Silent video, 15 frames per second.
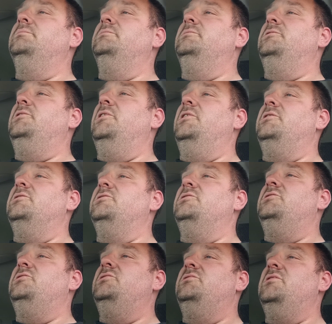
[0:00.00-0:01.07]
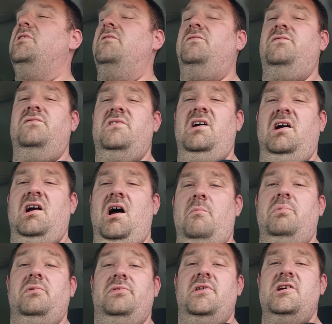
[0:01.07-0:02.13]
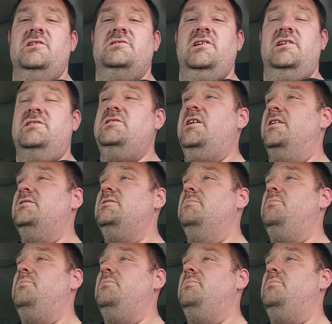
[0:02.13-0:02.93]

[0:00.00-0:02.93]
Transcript: There's a couple things that set us